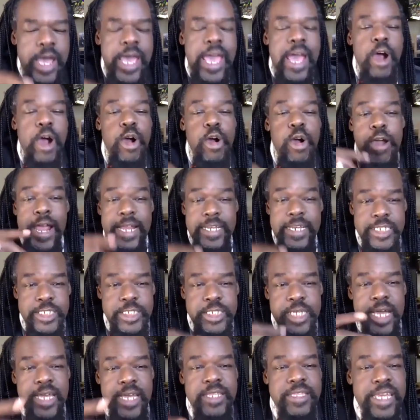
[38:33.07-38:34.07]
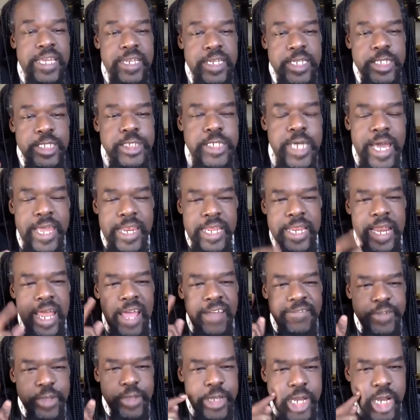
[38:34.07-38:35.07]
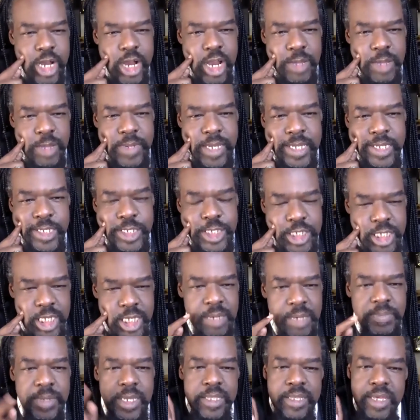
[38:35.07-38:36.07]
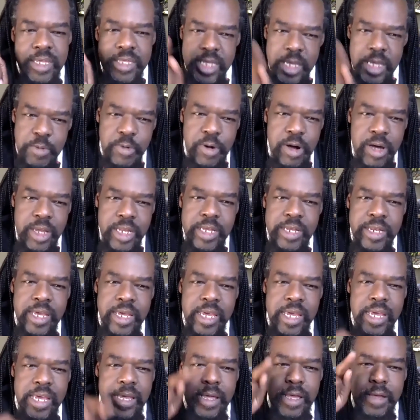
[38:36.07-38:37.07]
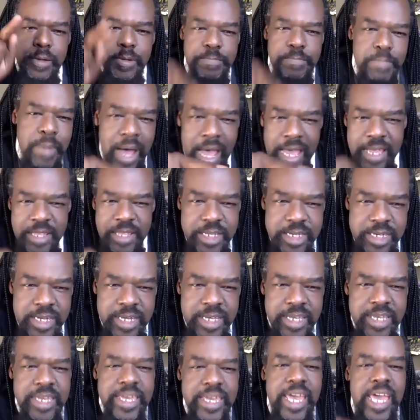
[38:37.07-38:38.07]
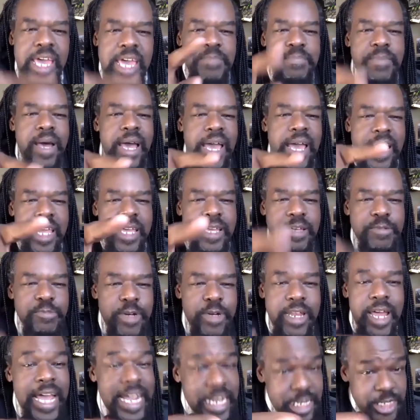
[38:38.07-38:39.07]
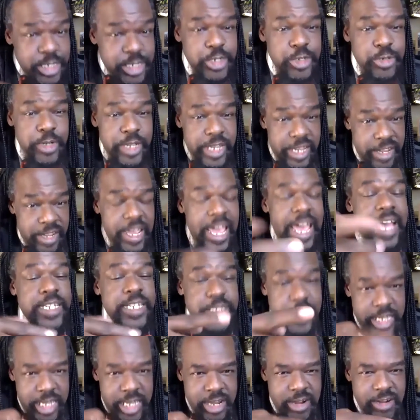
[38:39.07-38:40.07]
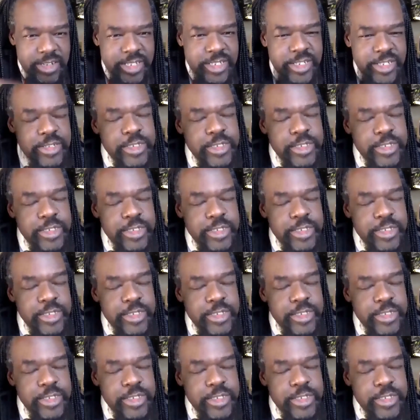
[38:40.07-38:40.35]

or they decided after hearing me and seeing me that they wanted my look and what I do as a character.